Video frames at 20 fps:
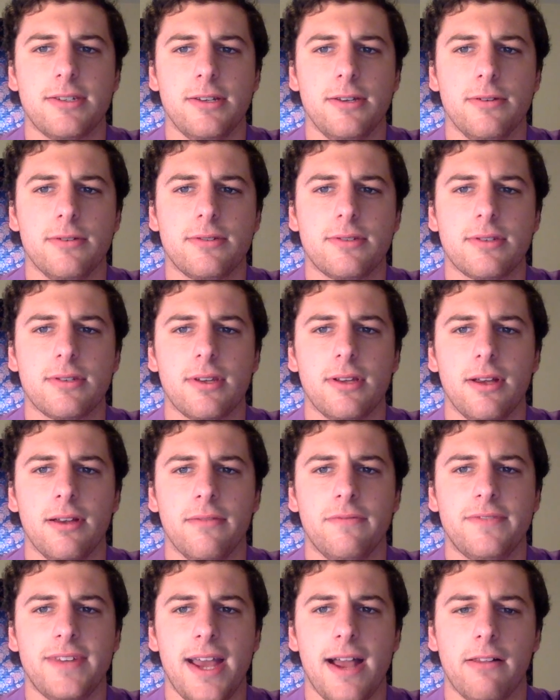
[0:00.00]
use
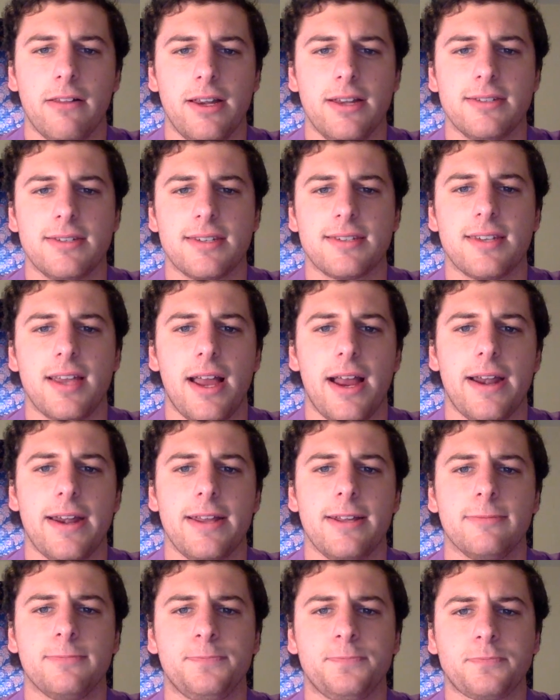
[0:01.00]
of talent in
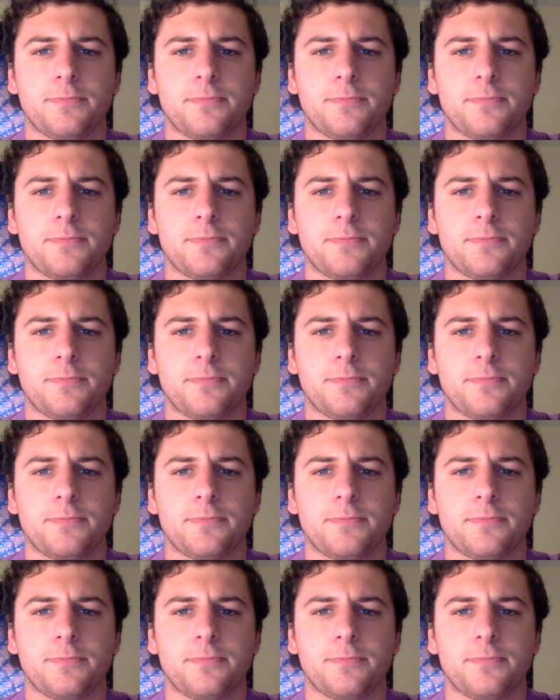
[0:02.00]
society.